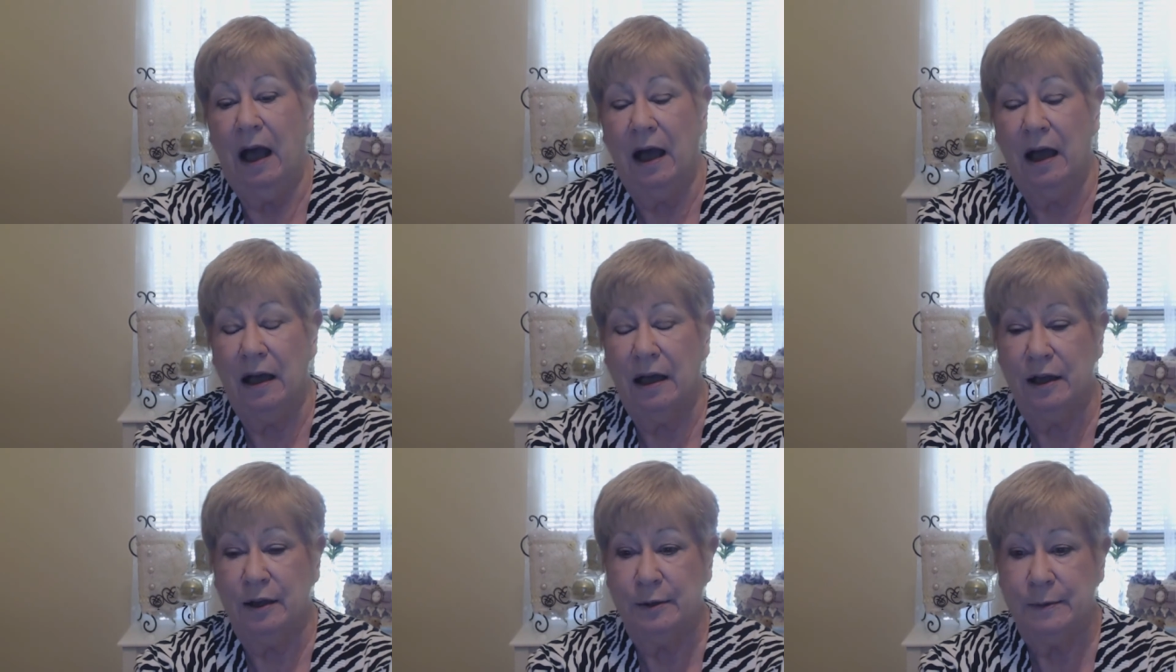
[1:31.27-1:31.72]

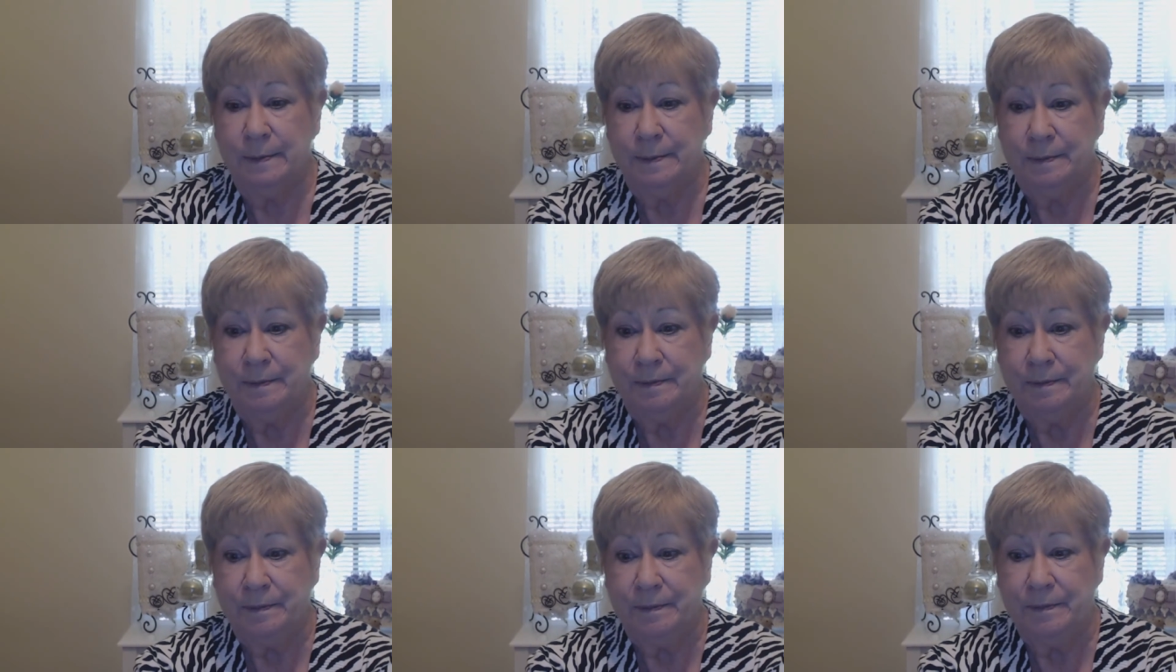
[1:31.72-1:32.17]
Uh,
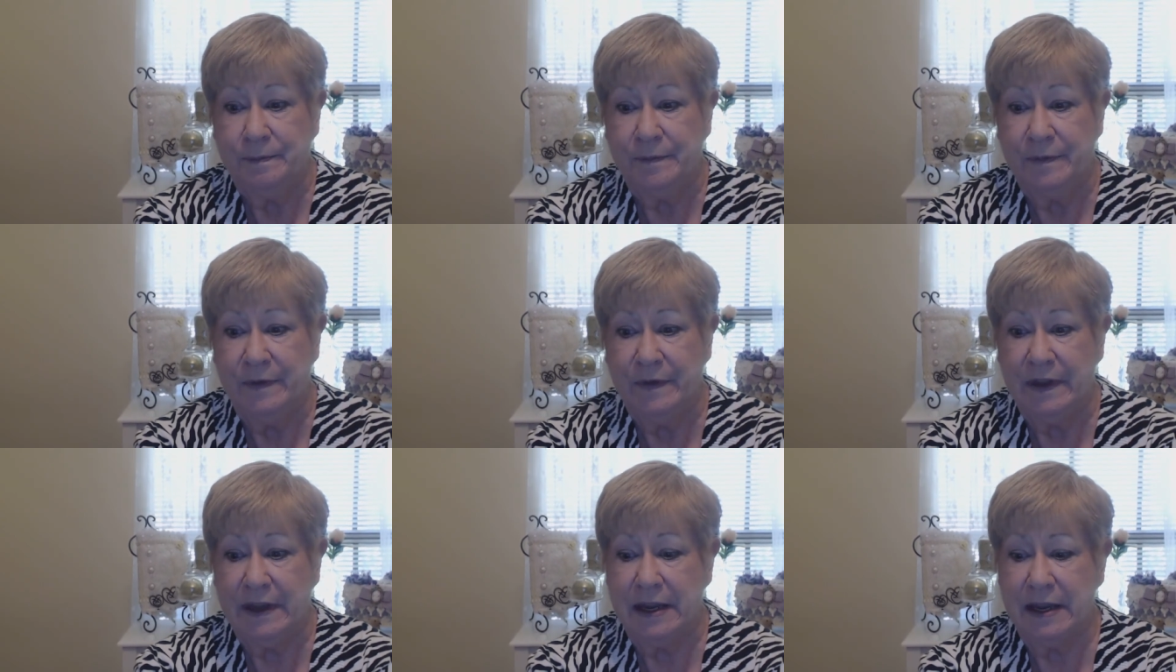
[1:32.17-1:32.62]

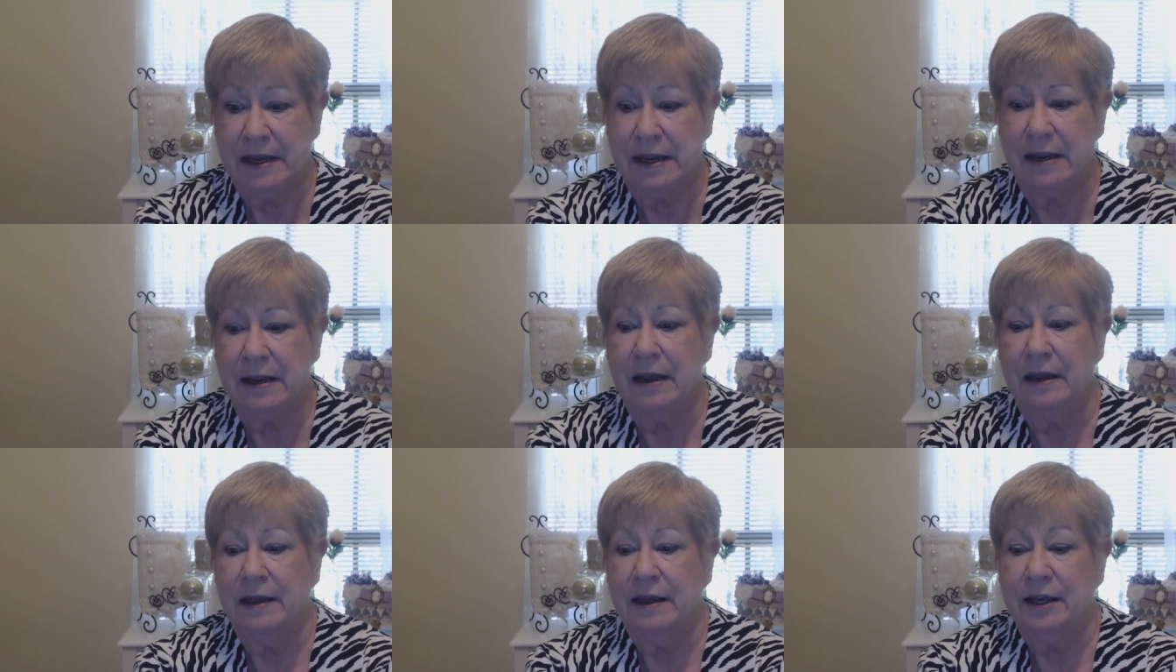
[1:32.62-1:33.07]

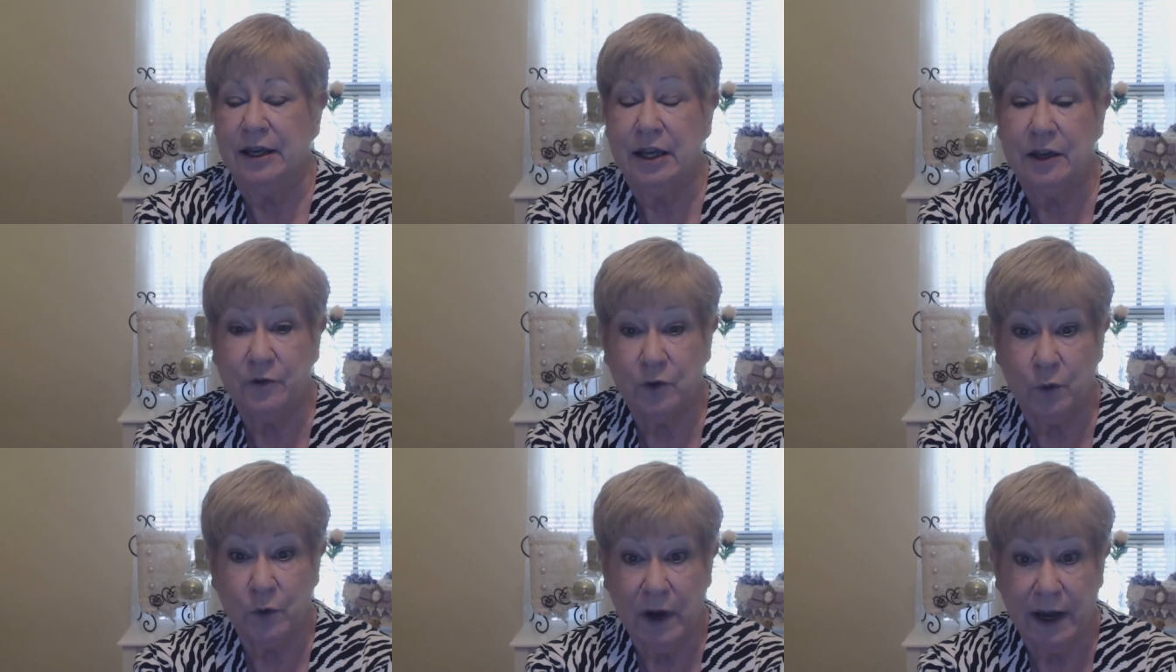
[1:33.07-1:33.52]
the
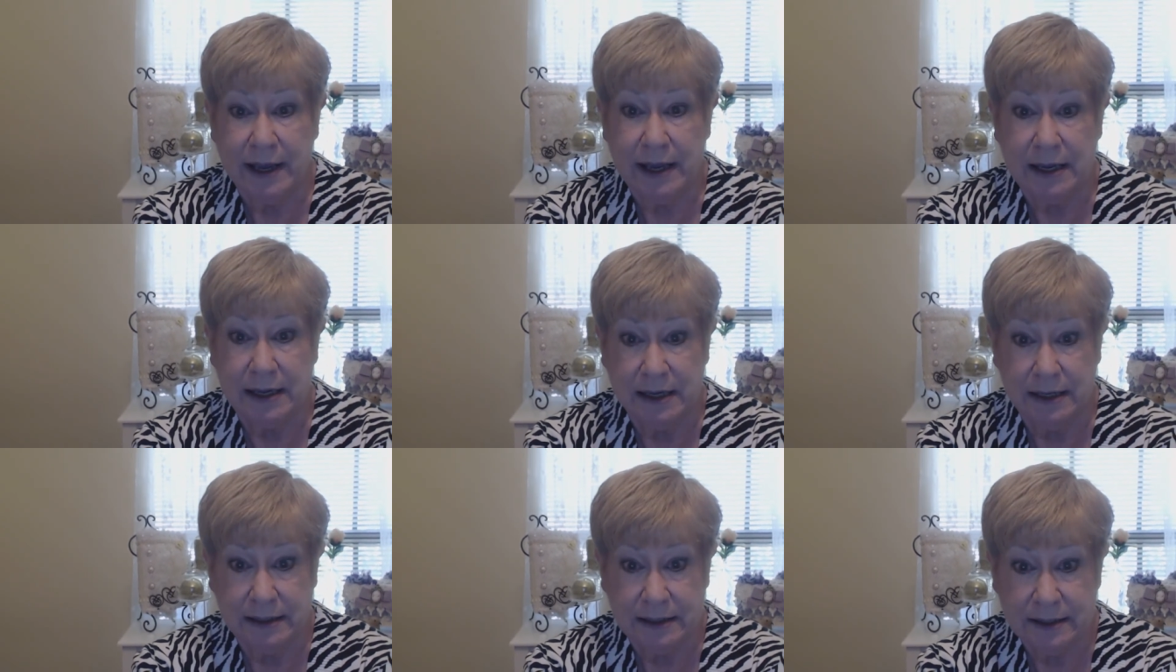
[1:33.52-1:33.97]

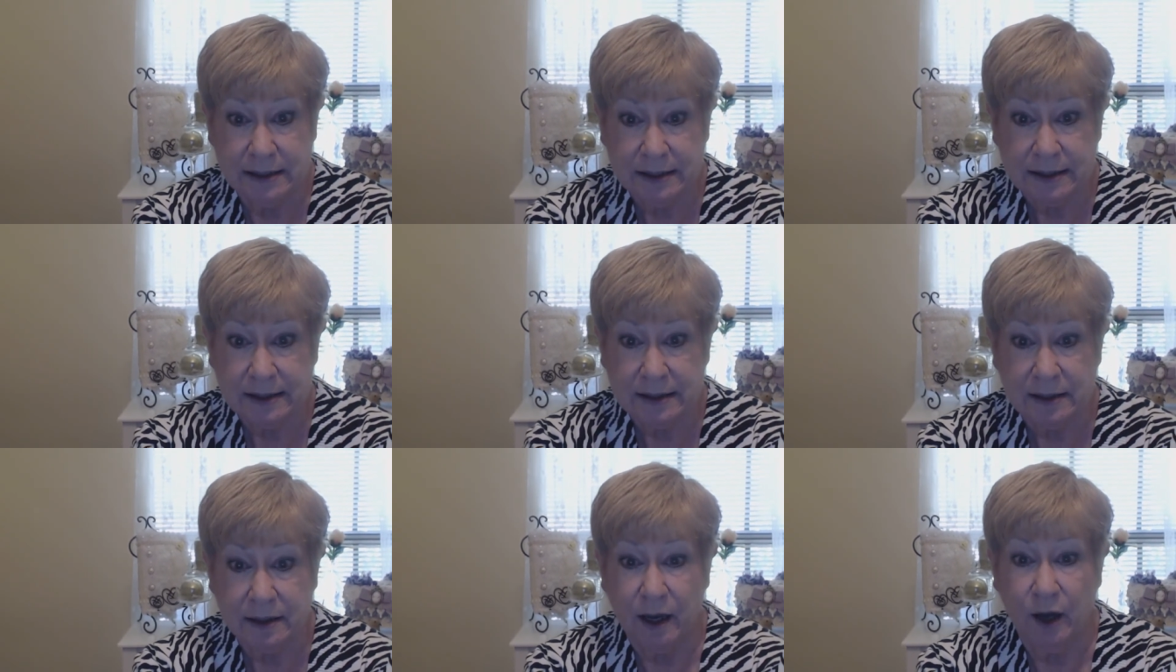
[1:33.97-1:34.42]
giveaway
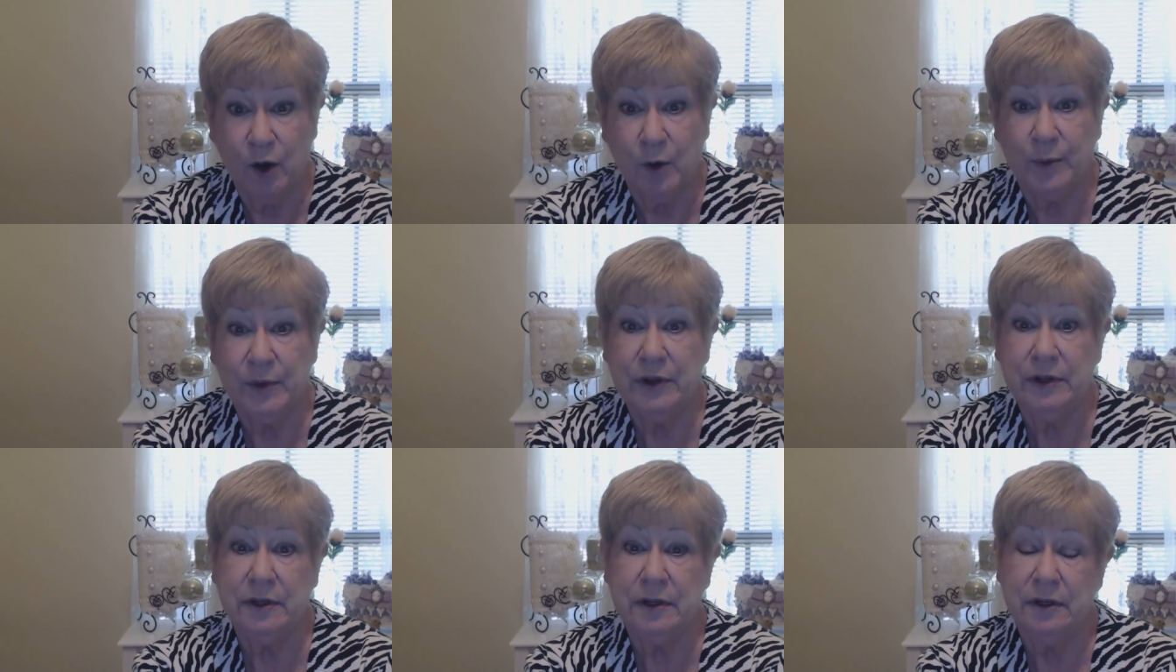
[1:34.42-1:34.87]
is
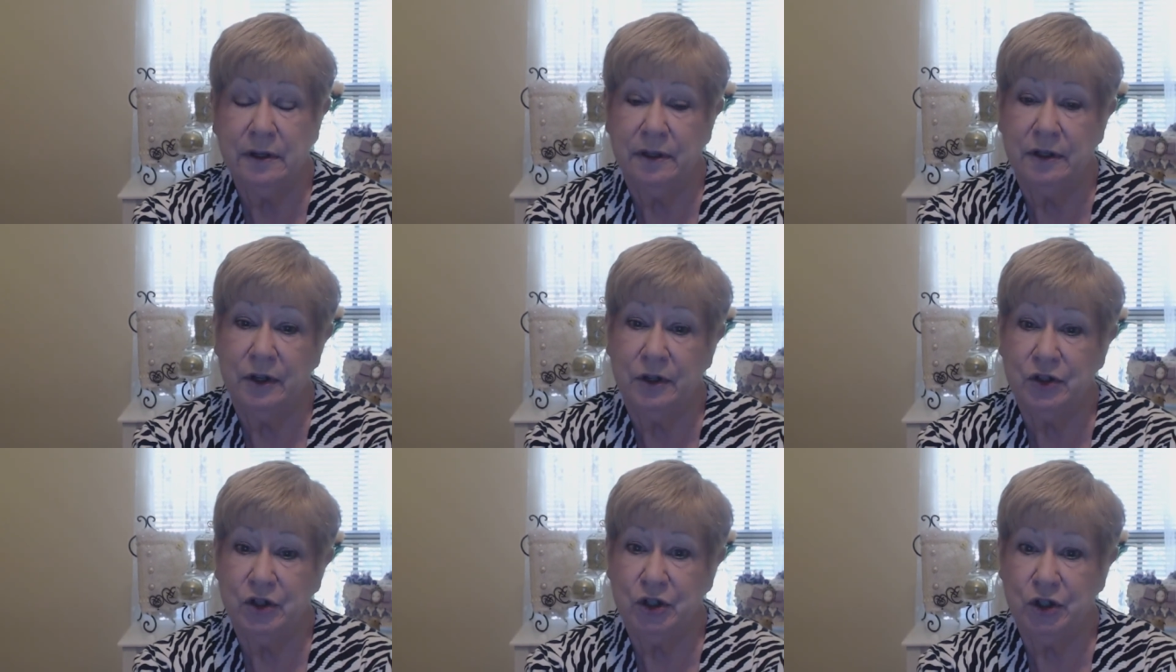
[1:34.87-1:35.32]
open
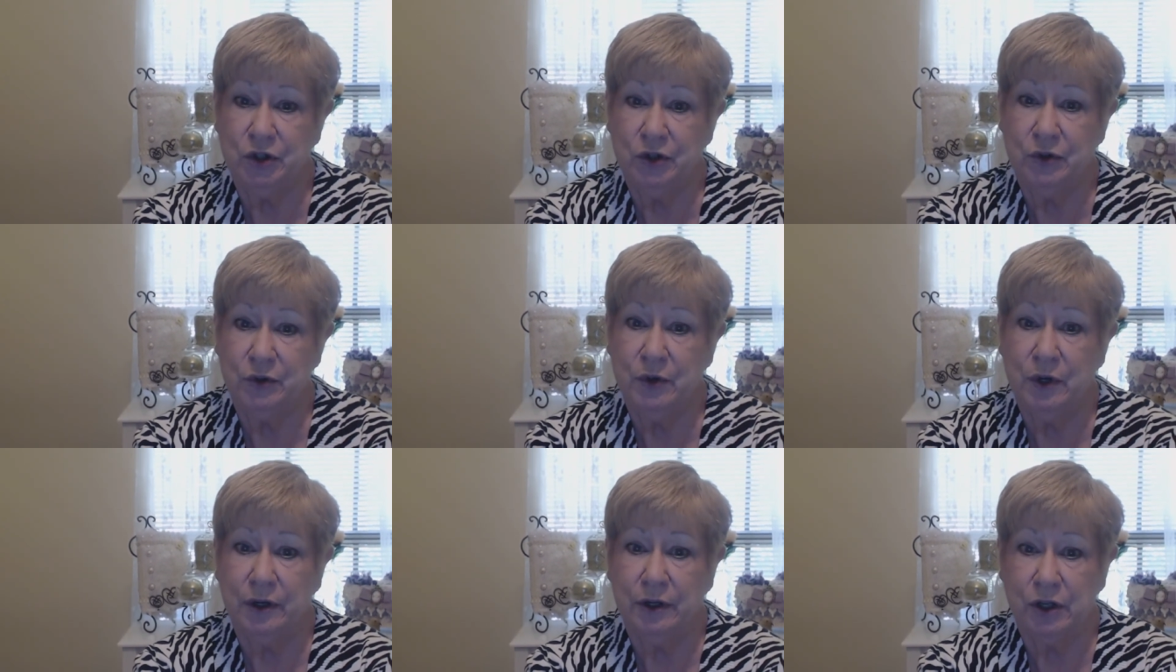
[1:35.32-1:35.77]

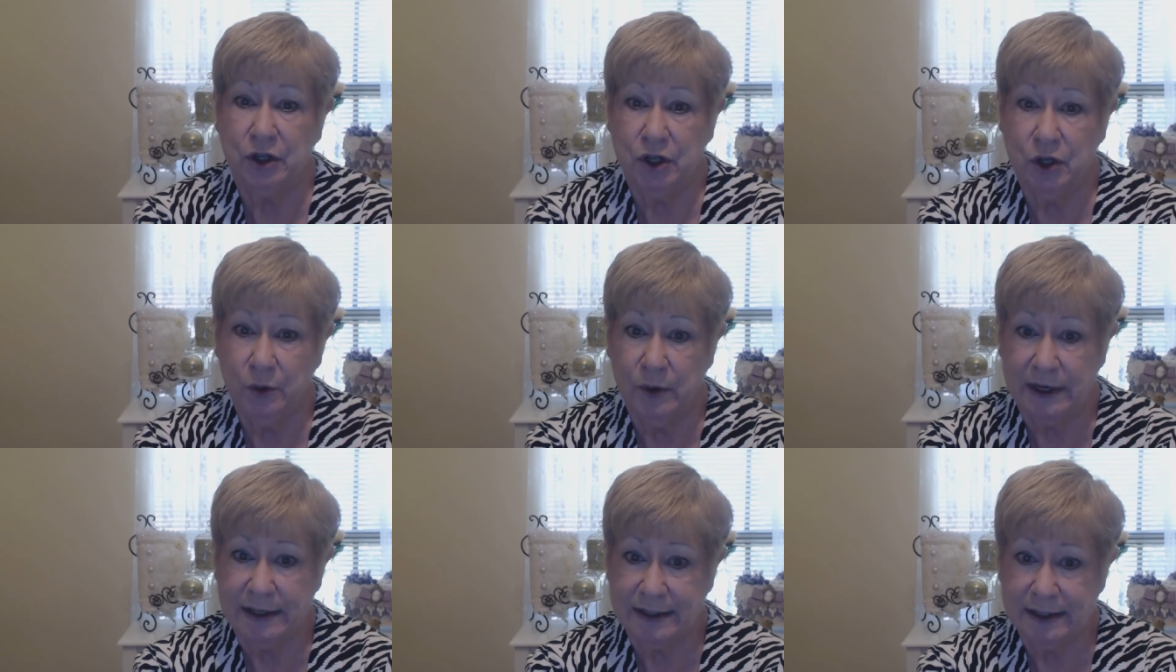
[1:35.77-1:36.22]
to
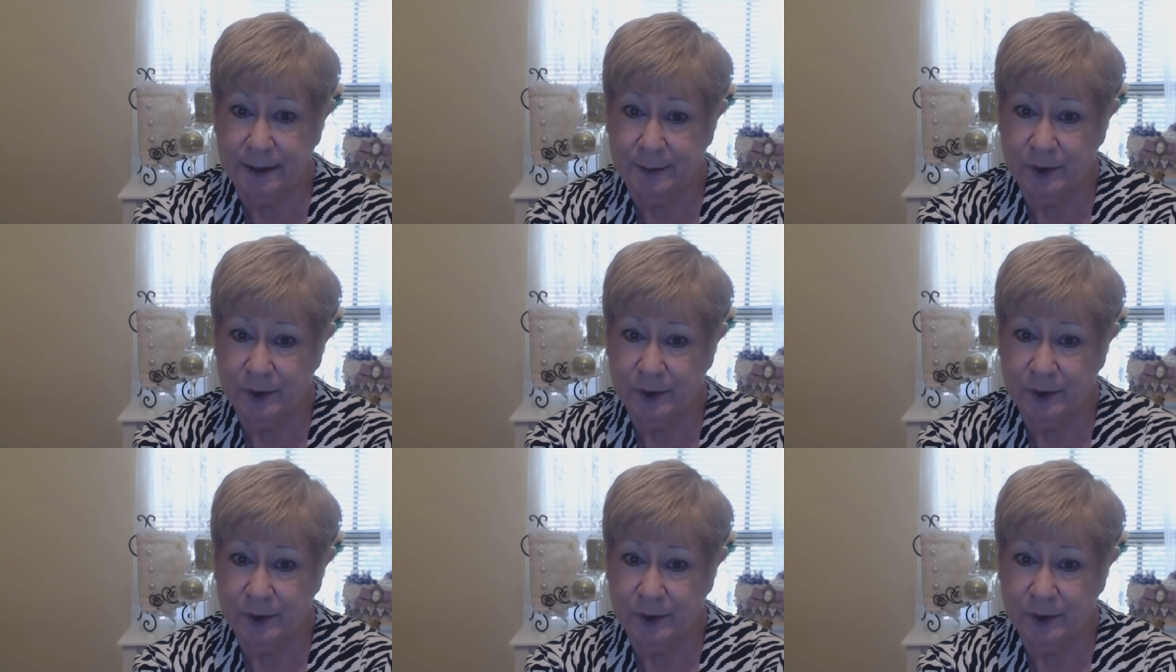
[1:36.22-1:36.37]
U.S.